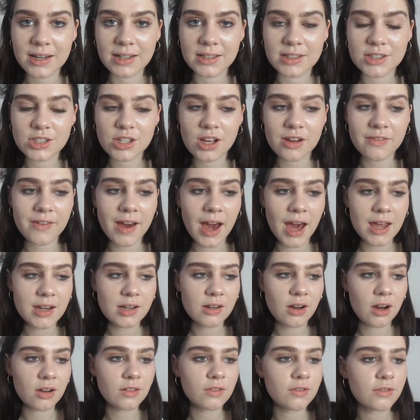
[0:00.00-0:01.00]
it. So I've had it
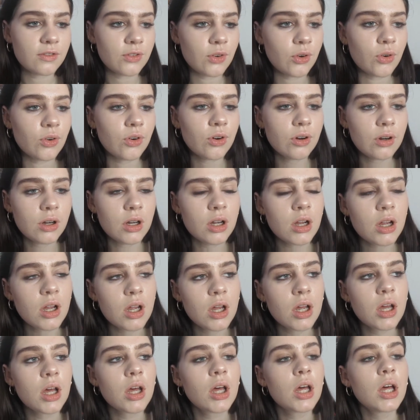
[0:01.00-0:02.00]
on for
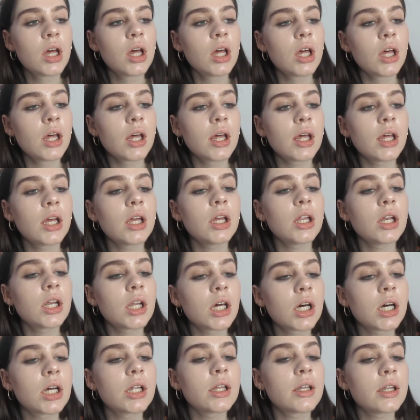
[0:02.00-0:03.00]
8,
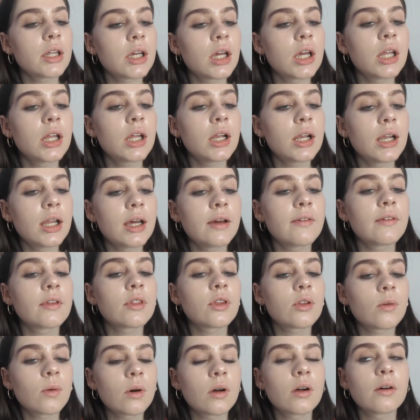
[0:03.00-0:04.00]
9, 10, 11,
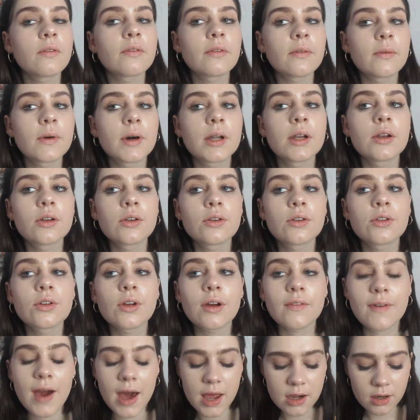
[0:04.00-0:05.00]
12, 1, 2.
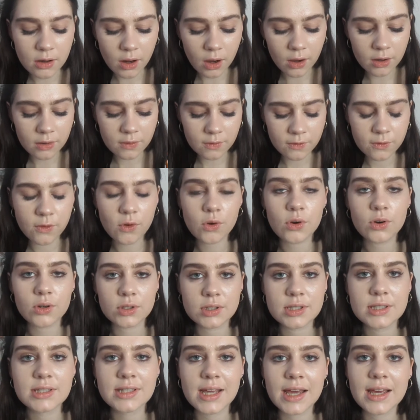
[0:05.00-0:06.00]
I've had it on for,
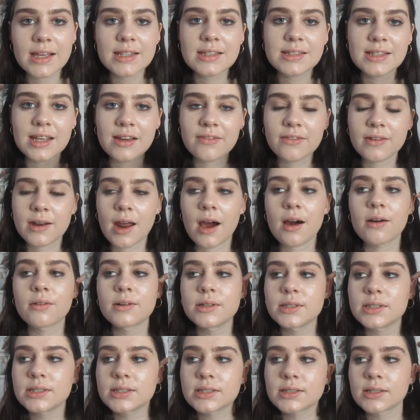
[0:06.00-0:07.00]
say, 7
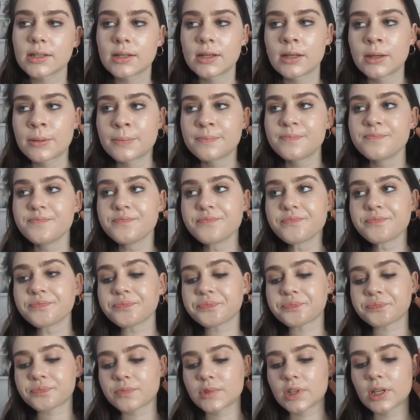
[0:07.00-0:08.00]
hours.
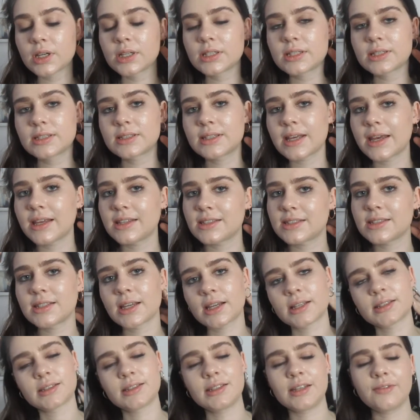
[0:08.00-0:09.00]
Say
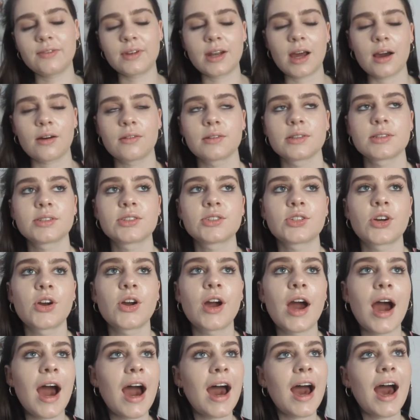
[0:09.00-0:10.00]
6, 7 hours.
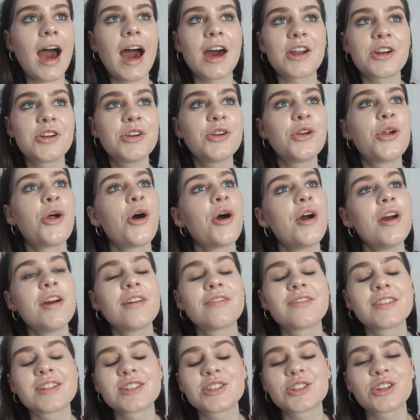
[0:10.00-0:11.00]
So I don't know
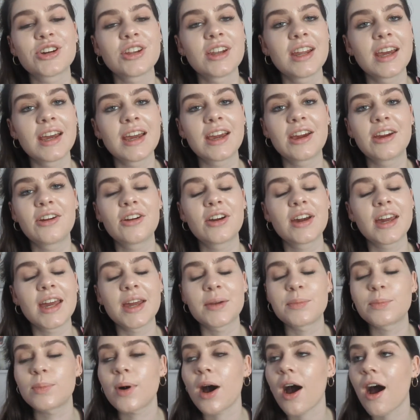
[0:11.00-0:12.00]
if it's gonna
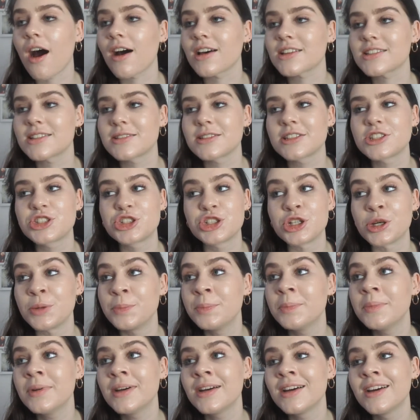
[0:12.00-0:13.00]
get past
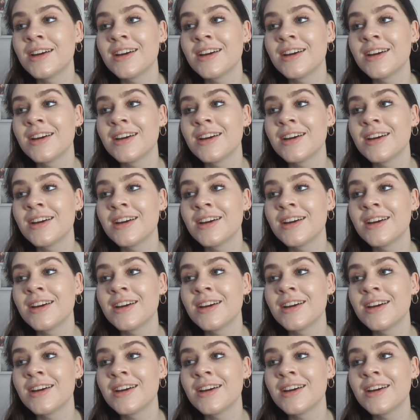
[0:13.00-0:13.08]
gym.